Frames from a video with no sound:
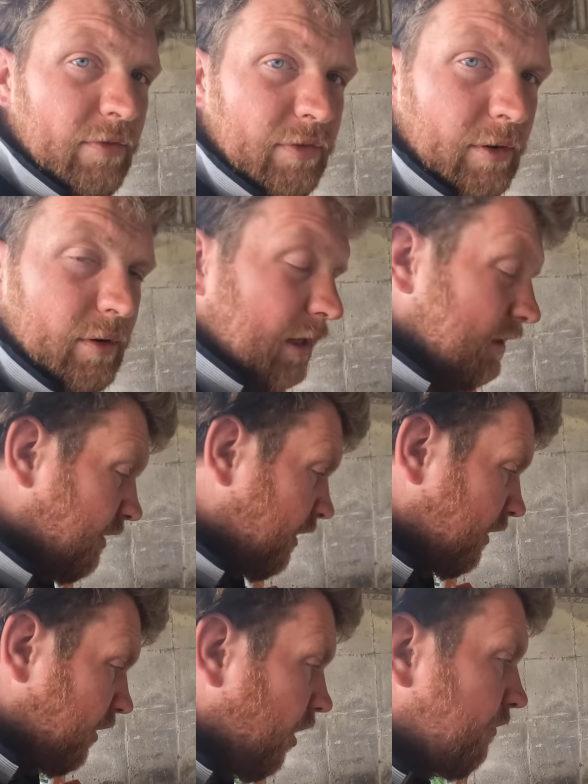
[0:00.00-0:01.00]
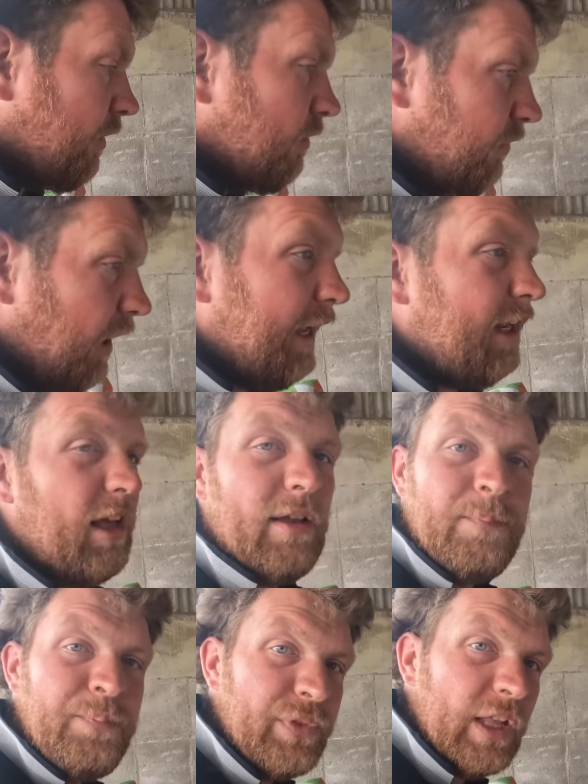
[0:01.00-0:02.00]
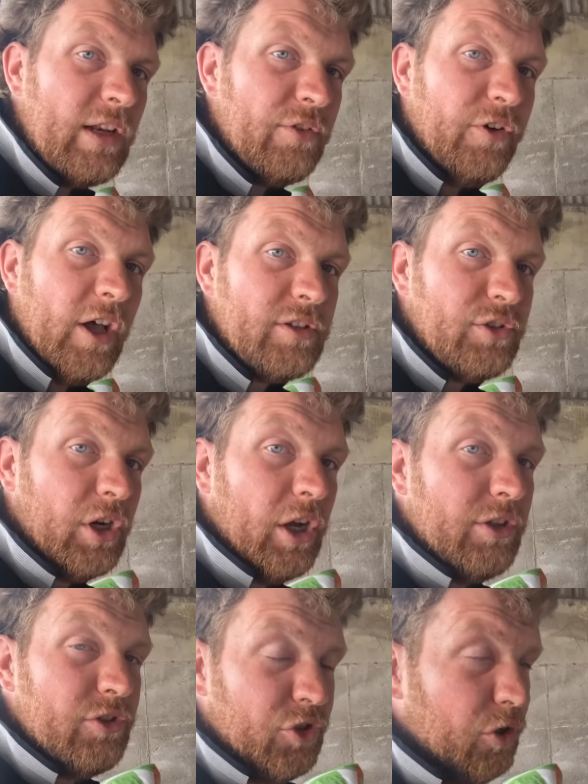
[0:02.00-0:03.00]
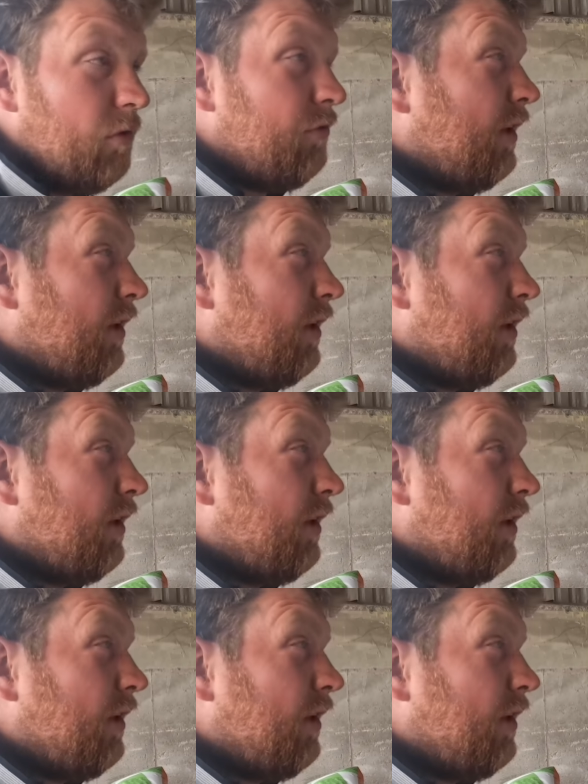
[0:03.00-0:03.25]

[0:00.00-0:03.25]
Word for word: if a, is a covered variety, then the Foxtrot is dual